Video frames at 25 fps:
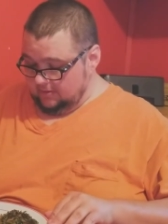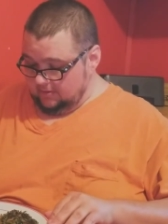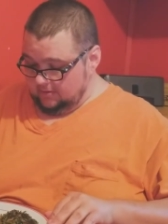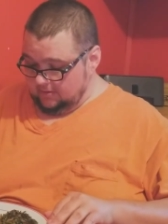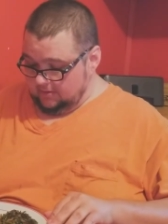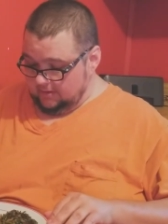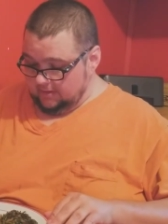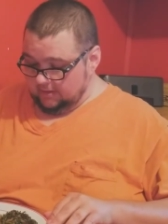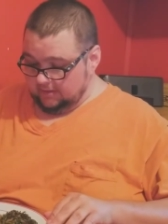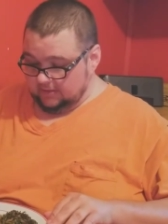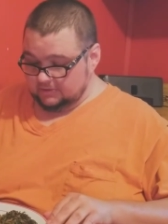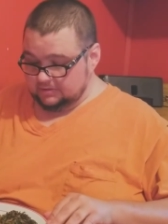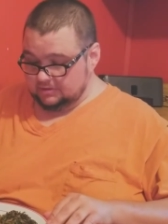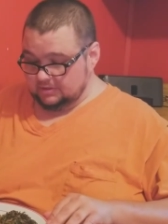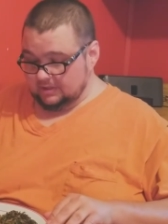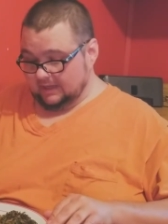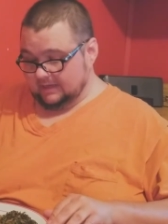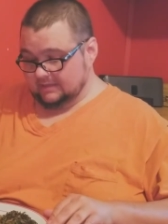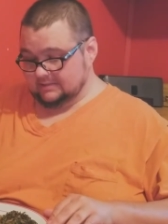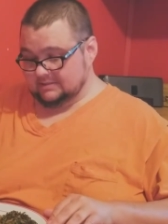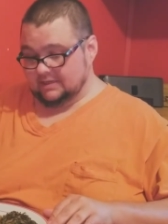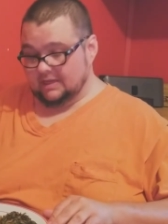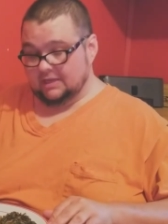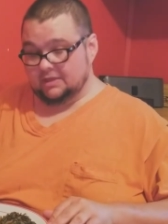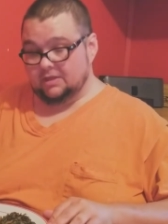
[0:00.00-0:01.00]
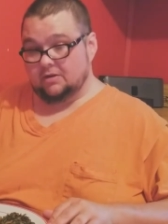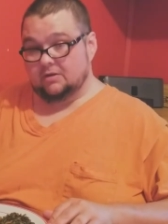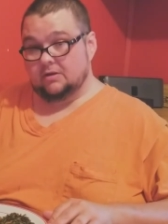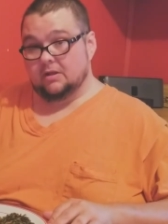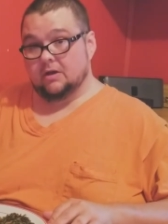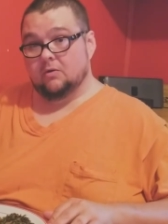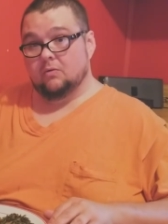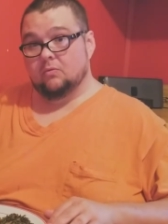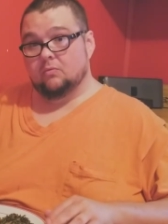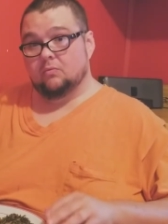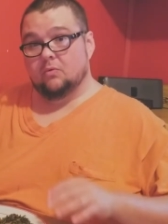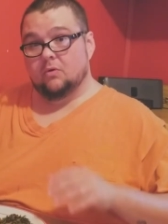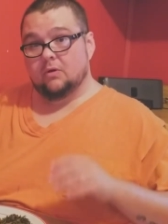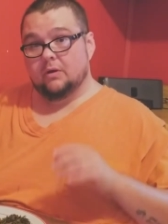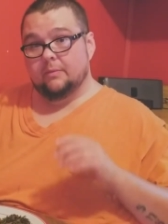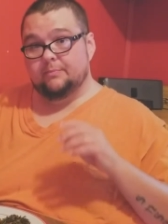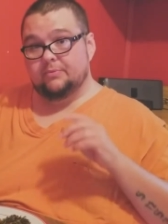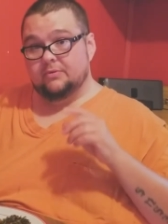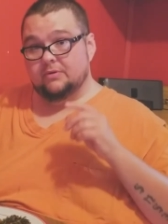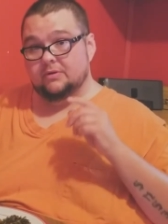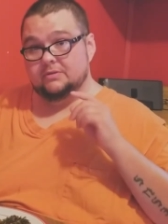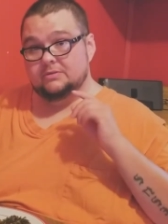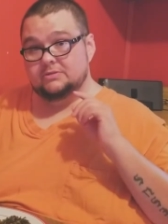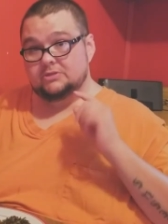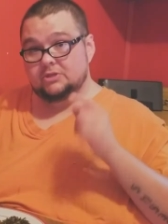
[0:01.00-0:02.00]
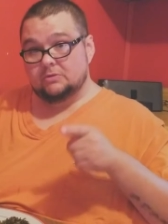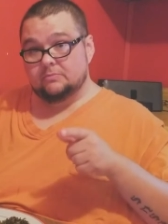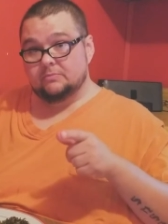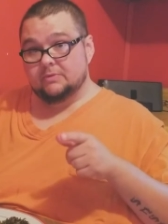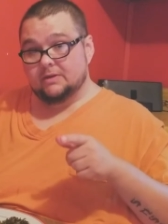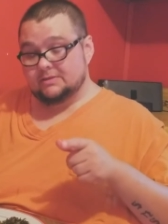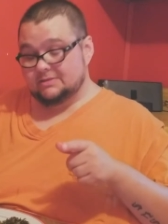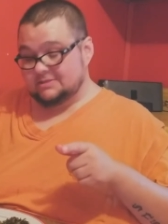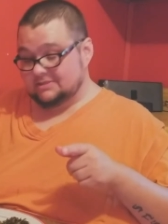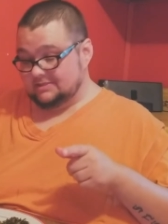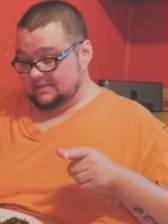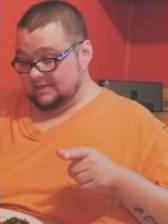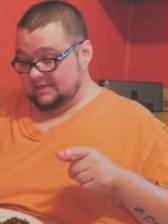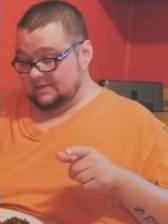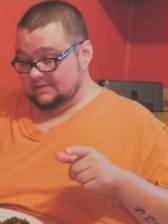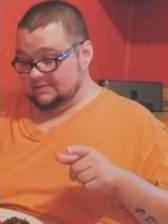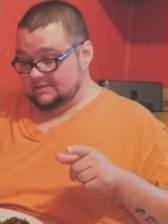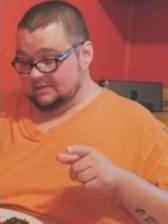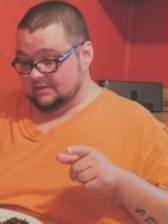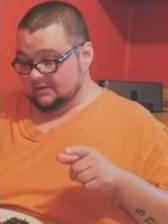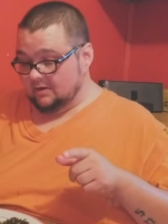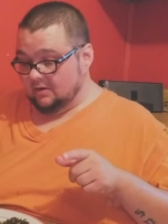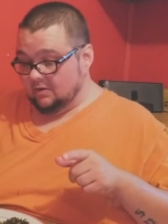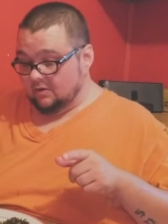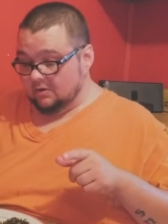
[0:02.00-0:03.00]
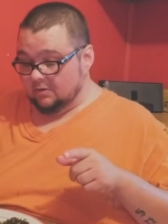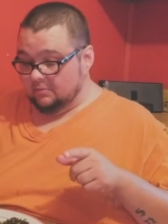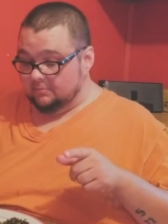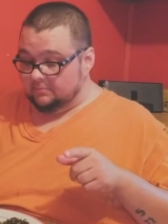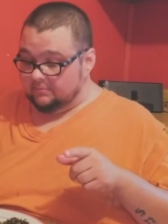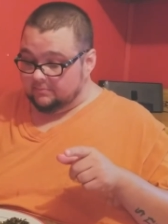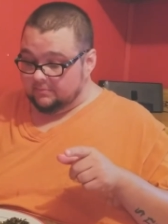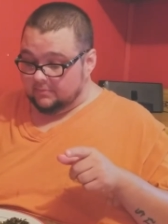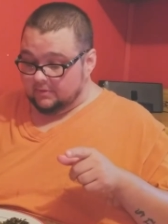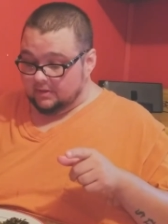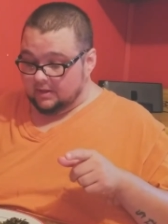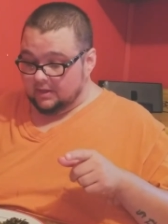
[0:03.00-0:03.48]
Because like I say, you don't want to put too much seasoning on them